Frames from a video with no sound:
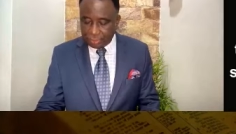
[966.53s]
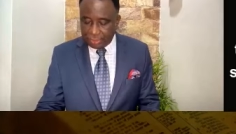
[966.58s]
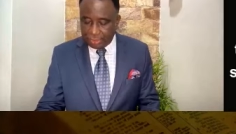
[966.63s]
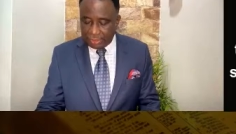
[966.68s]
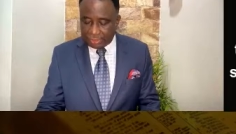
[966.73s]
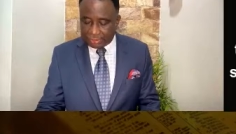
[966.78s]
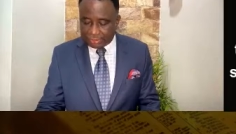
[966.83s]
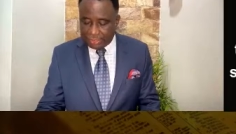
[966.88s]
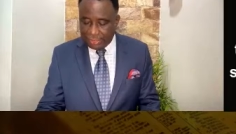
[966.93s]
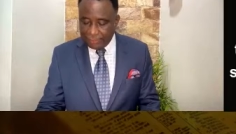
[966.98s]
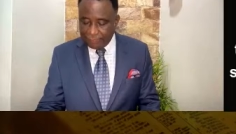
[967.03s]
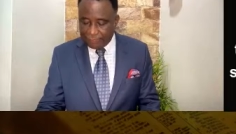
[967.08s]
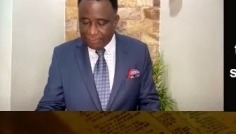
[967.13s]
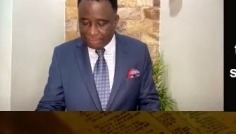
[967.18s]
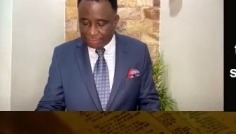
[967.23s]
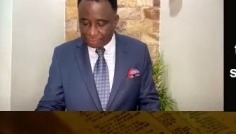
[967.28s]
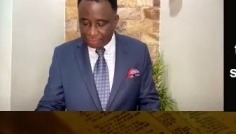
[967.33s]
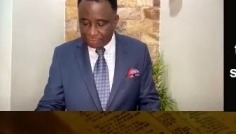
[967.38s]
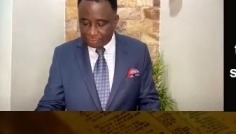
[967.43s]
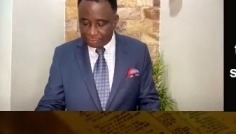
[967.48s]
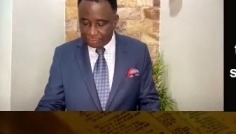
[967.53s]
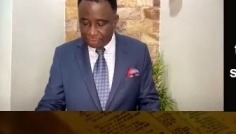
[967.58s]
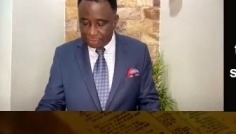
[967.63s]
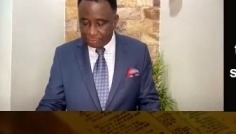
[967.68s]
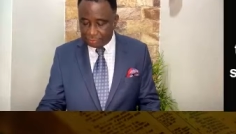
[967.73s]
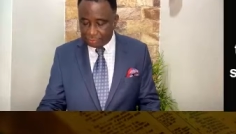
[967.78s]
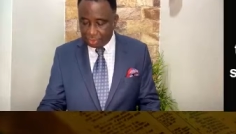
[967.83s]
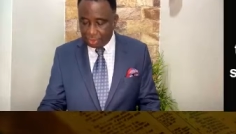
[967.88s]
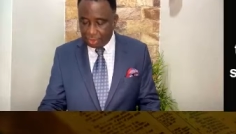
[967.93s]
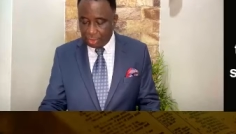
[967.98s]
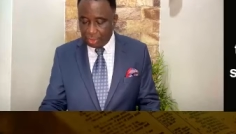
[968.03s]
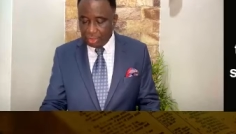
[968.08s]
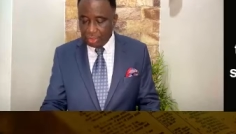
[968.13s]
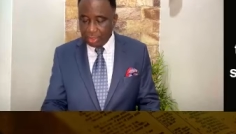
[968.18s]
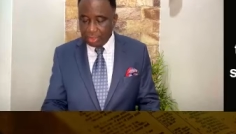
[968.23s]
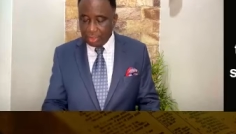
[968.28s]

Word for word: the same verse of scripture,